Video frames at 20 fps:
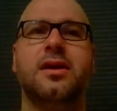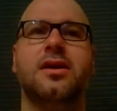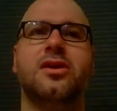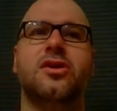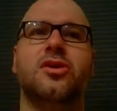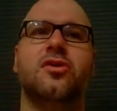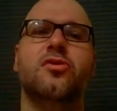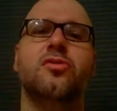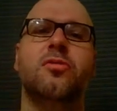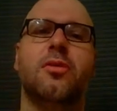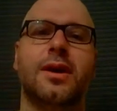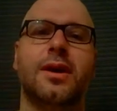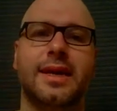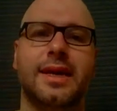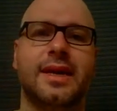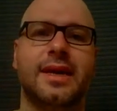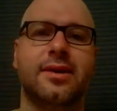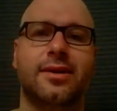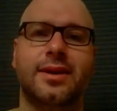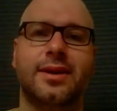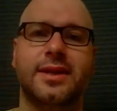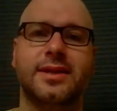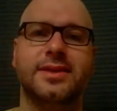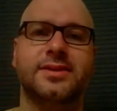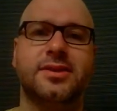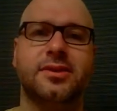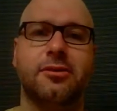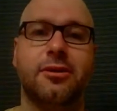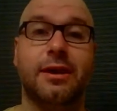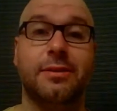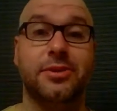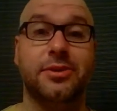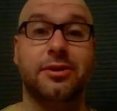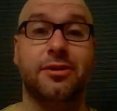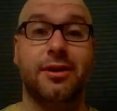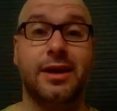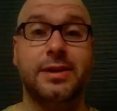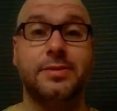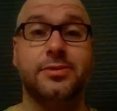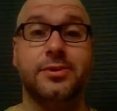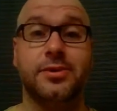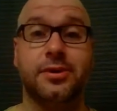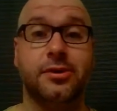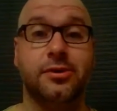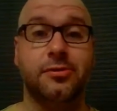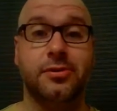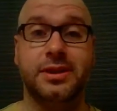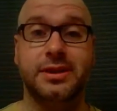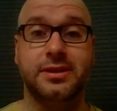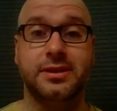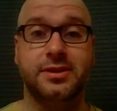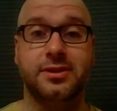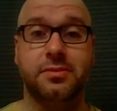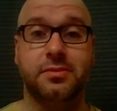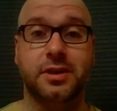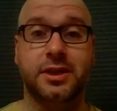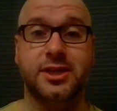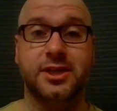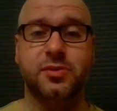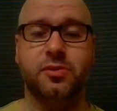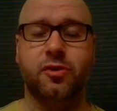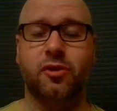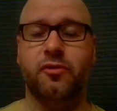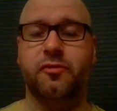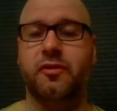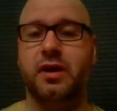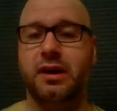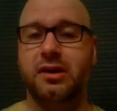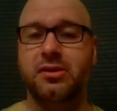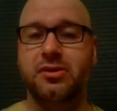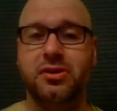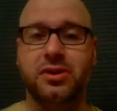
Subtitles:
You, again, on Instagram, you're able to go into somebody's profile.